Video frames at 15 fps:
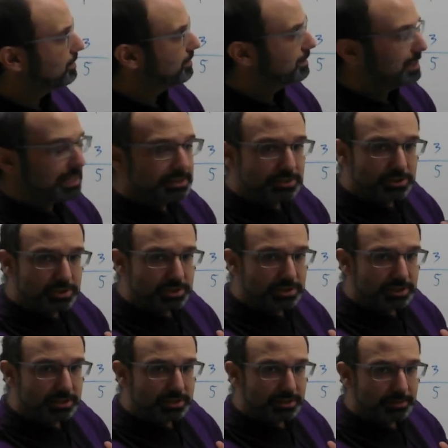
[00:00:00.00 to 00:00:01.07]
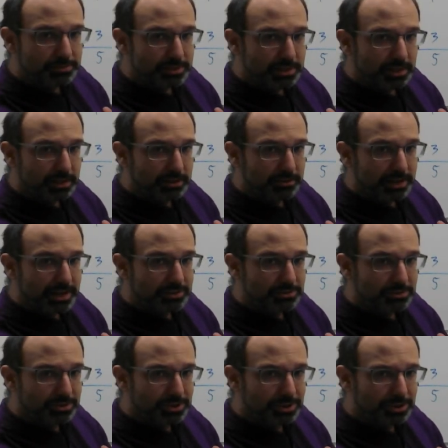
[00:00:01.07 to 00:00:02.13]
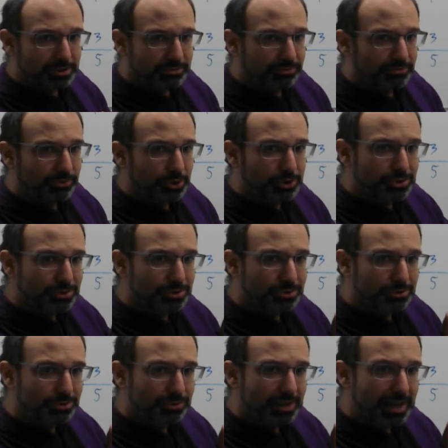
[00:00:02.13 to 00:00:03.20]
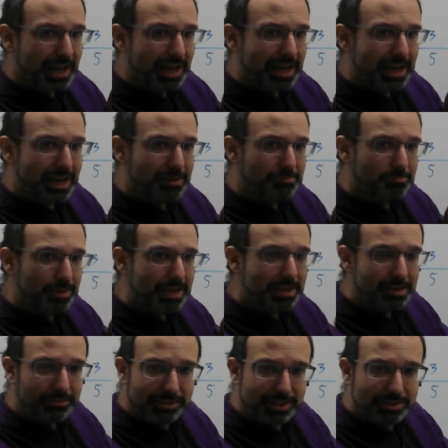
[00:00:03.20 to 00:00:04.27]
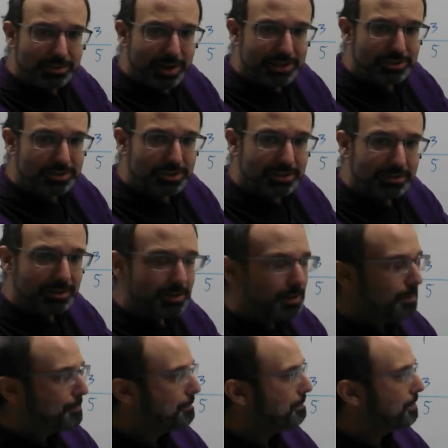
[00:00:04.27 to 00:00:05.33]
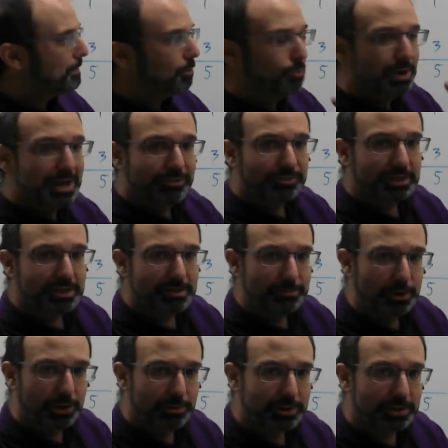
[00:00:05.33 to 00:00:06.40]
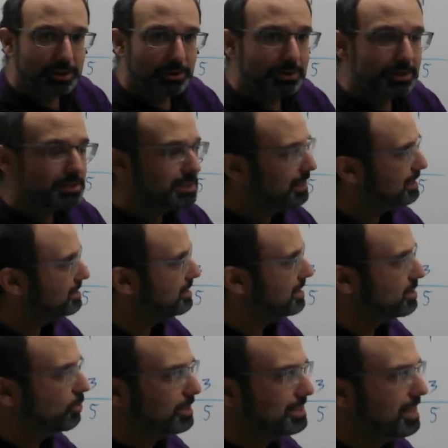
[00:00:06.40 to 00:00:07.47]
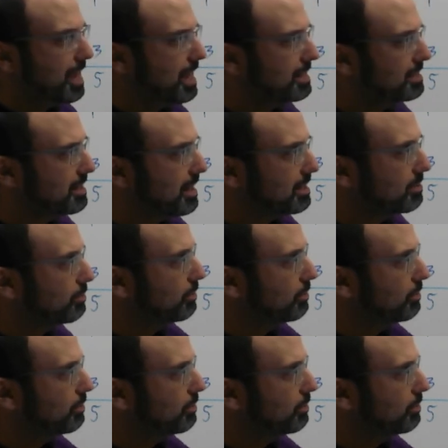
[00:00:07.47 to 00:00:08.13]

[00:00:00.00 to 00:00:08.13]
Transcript: that's just 6 steps to get the answer to the first A and B of this question. We have to keep going, though, because then it says, what's the excess?